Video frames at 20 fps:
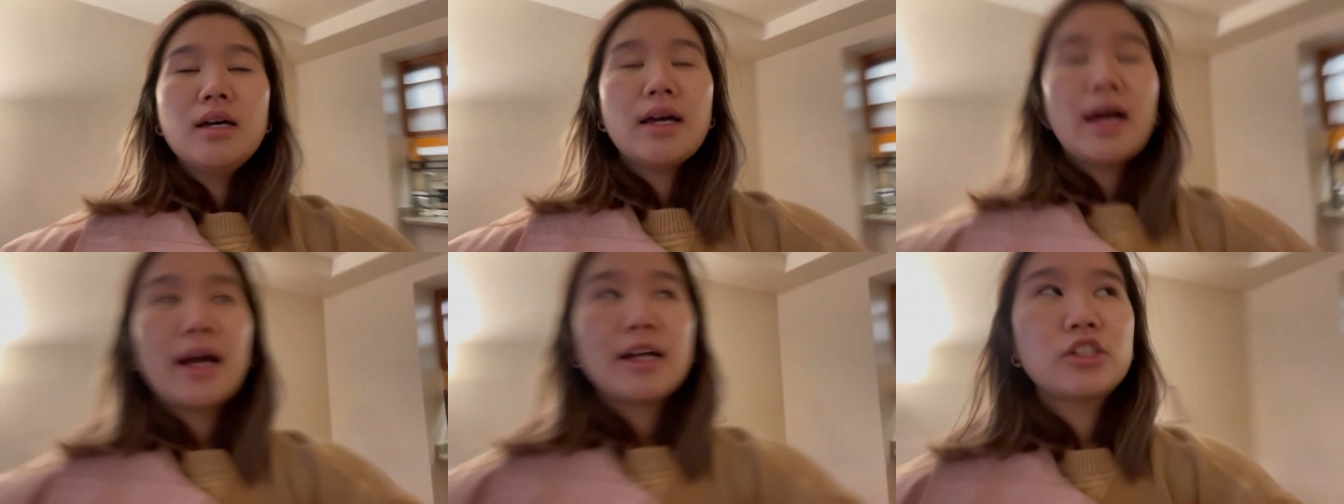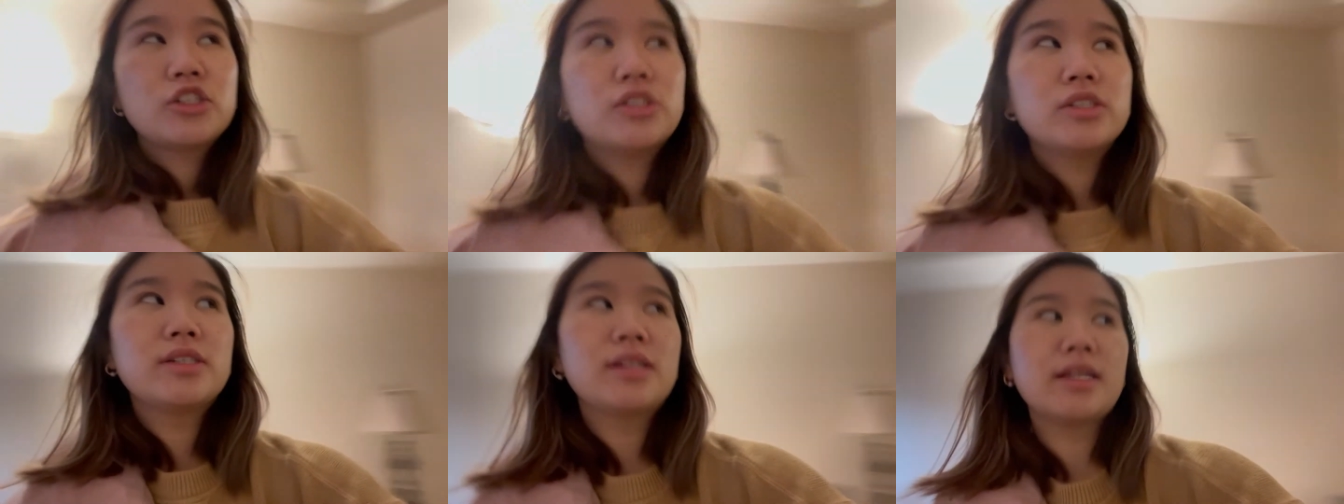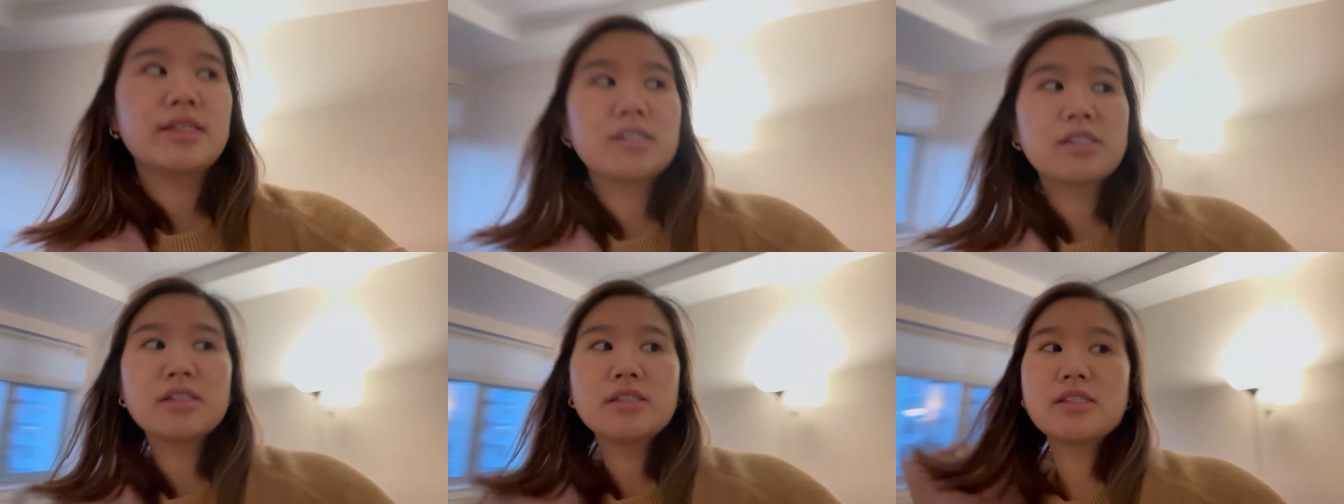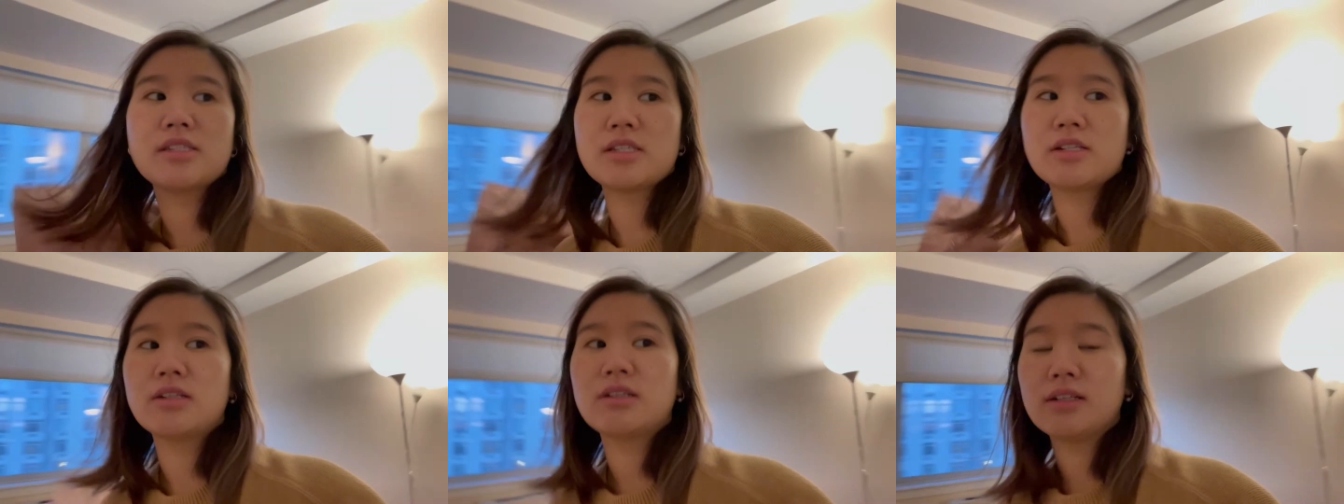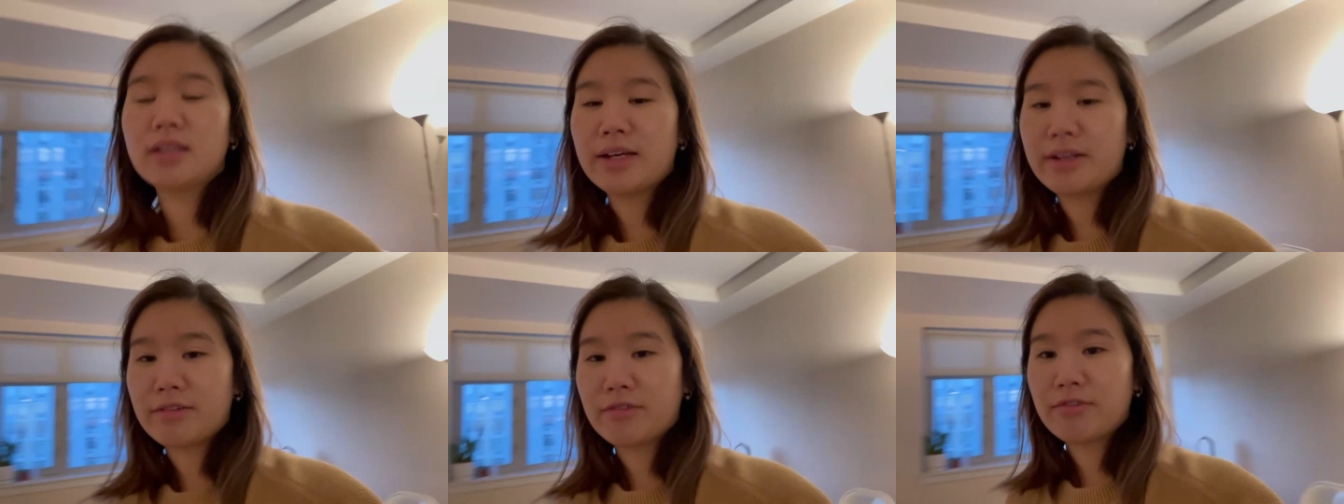actually that's
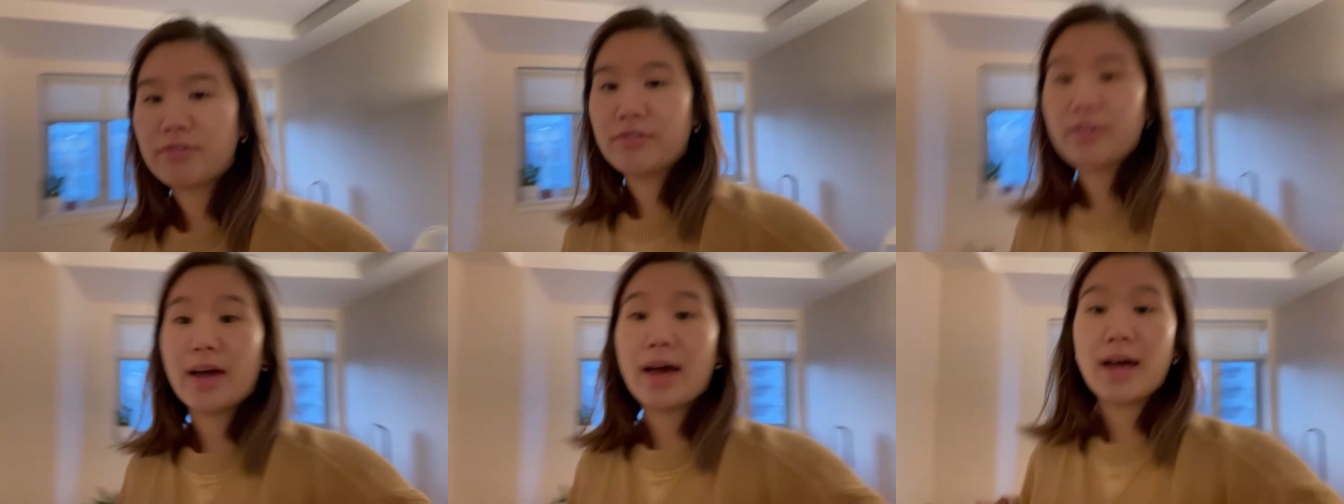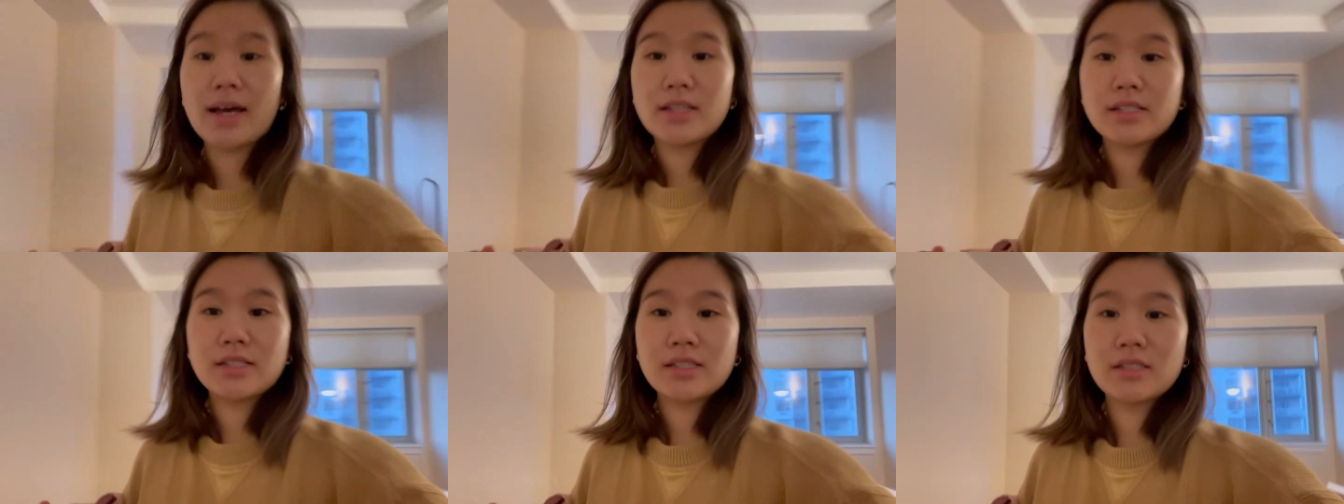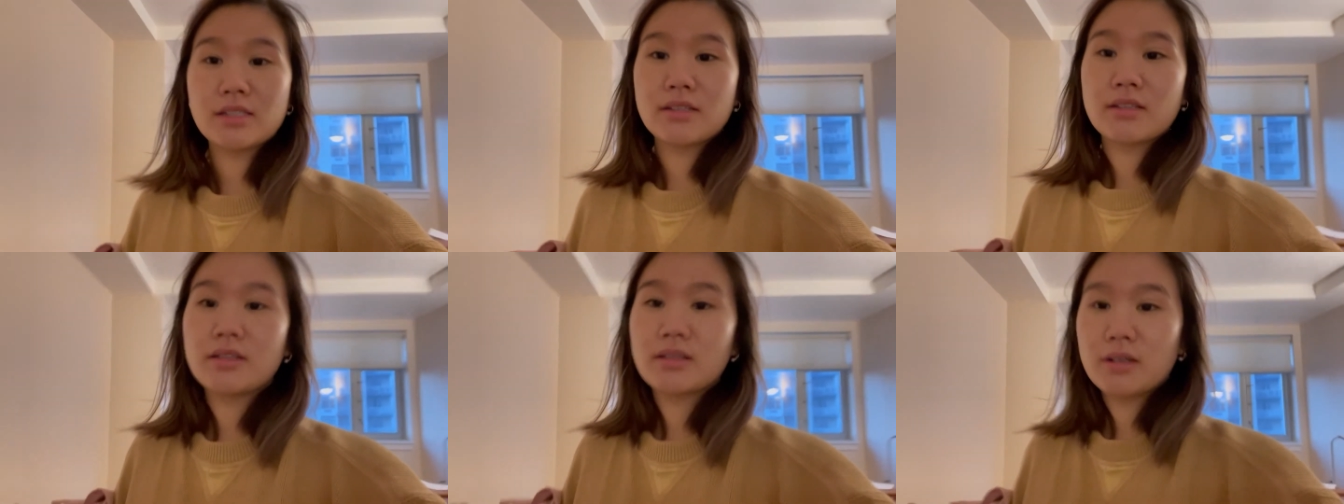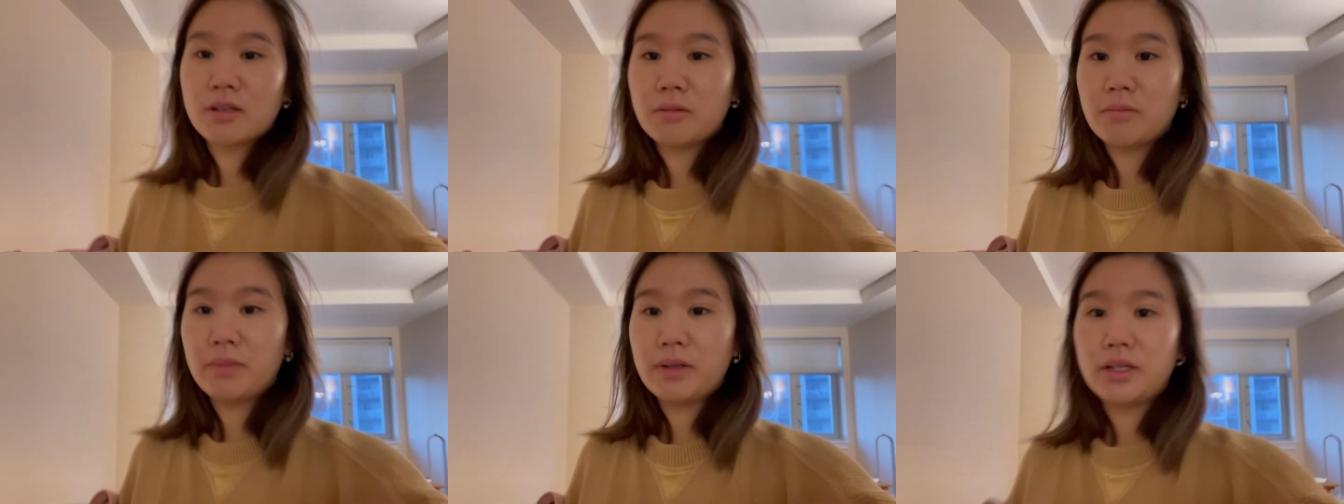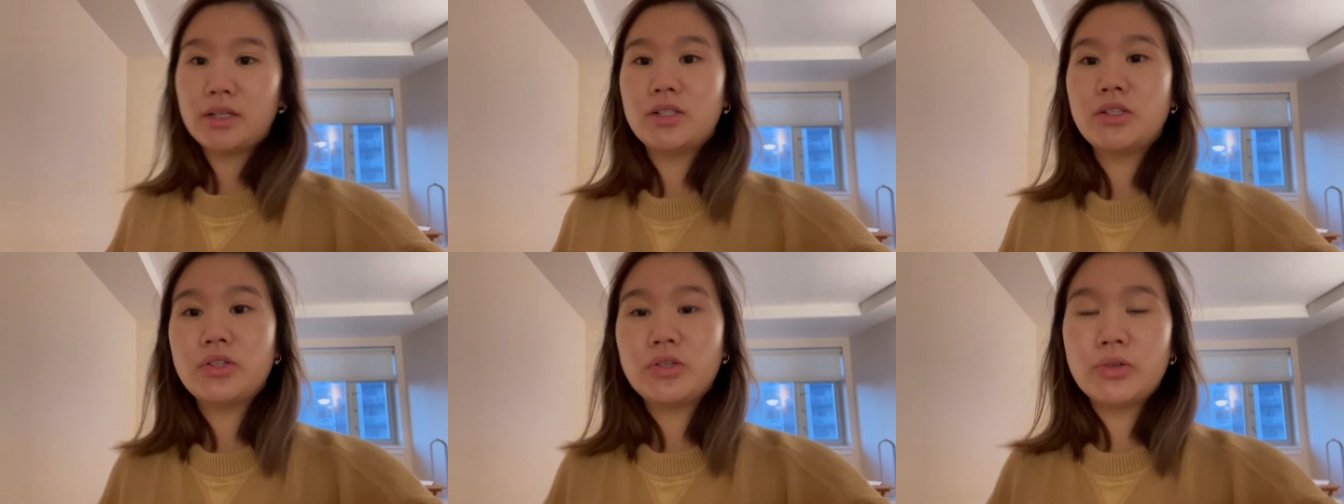considered like fast
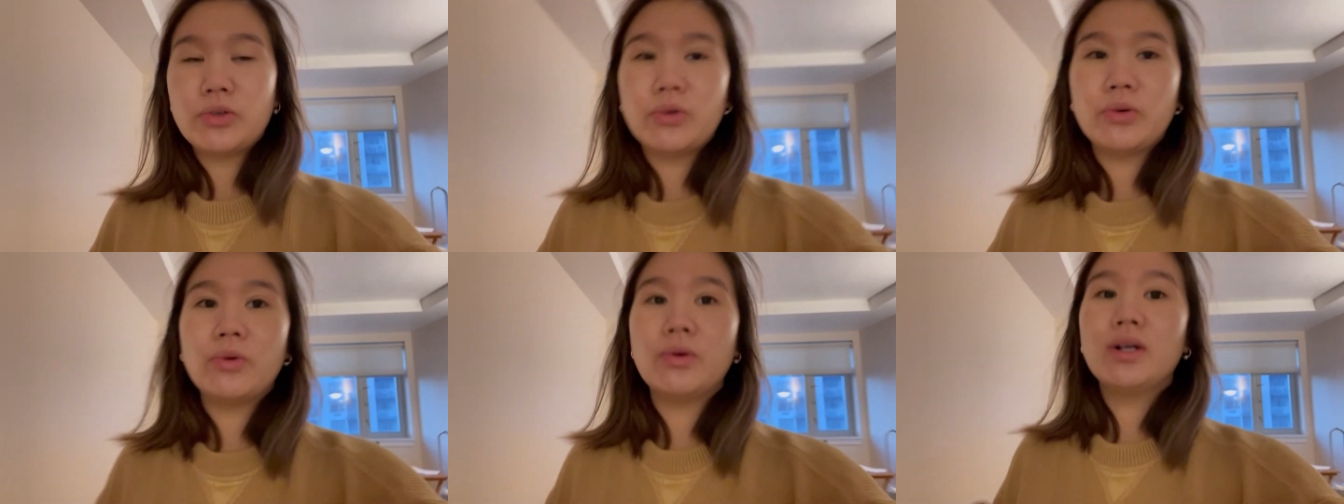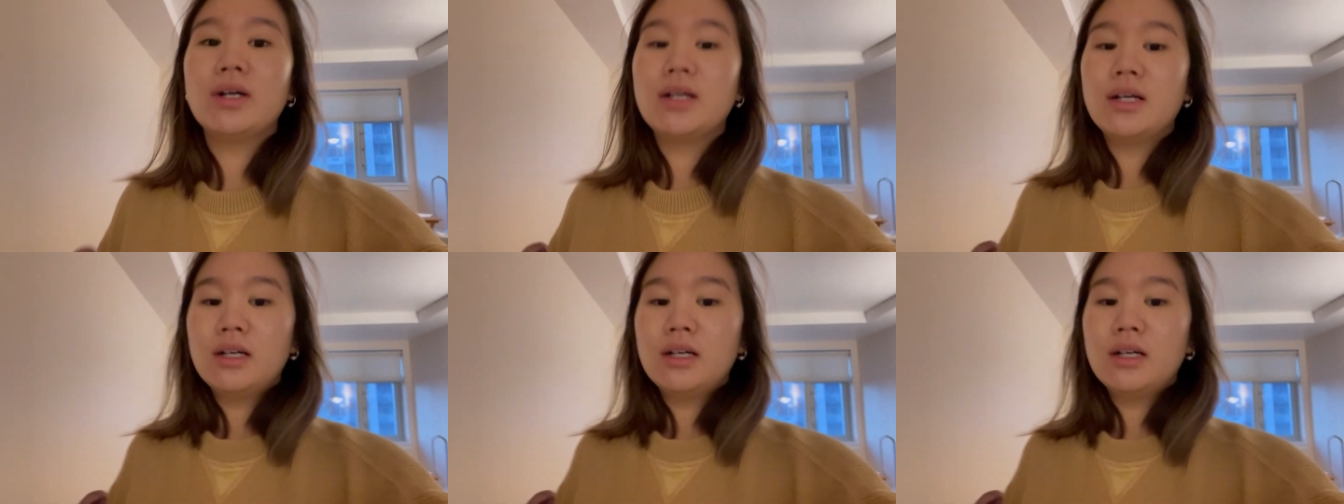compared to